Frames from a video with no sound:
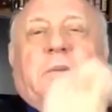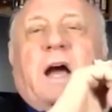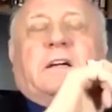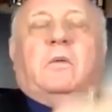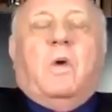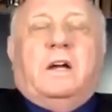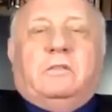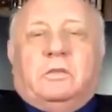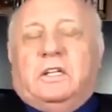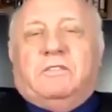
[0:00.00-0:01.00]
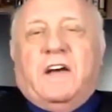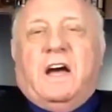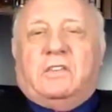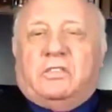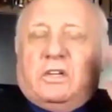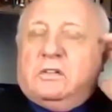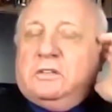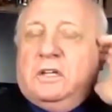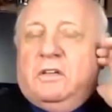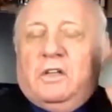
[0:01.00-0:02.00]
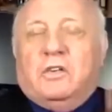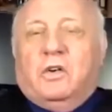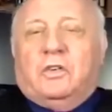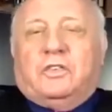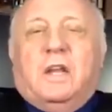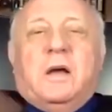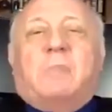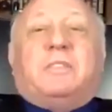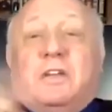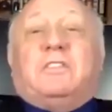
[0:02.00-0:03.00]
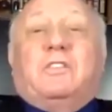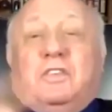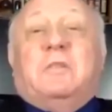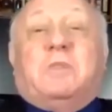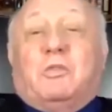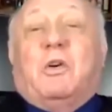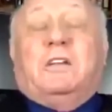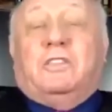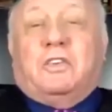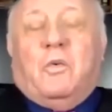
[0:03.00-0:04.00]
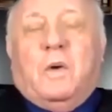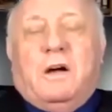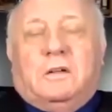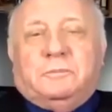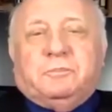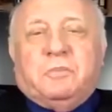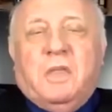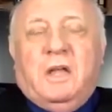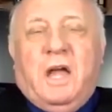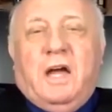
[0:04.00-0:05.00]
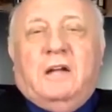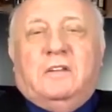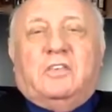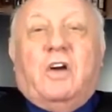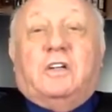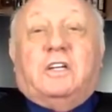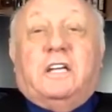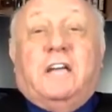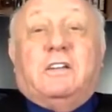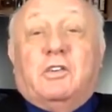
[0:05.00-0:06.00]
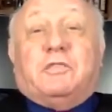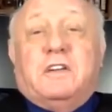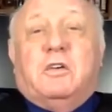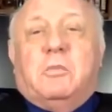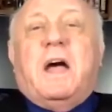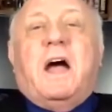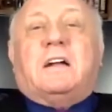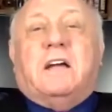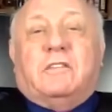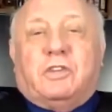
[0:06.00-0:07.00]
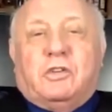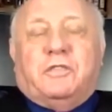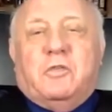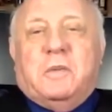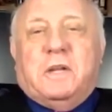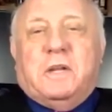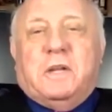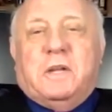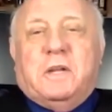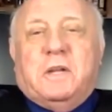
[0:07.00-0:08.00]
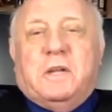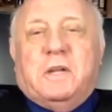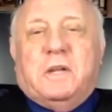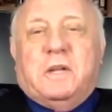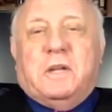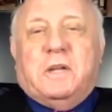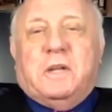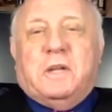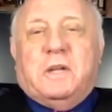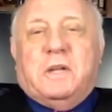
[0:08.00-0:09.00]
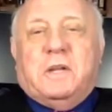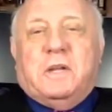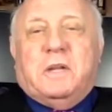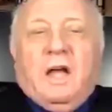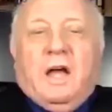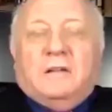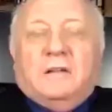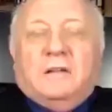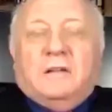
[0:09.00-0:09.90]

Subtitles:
black and white really fast, and the neural synapse doesn't seem to run so well. And it's hard to get your fear back after a few minutes of doing that. And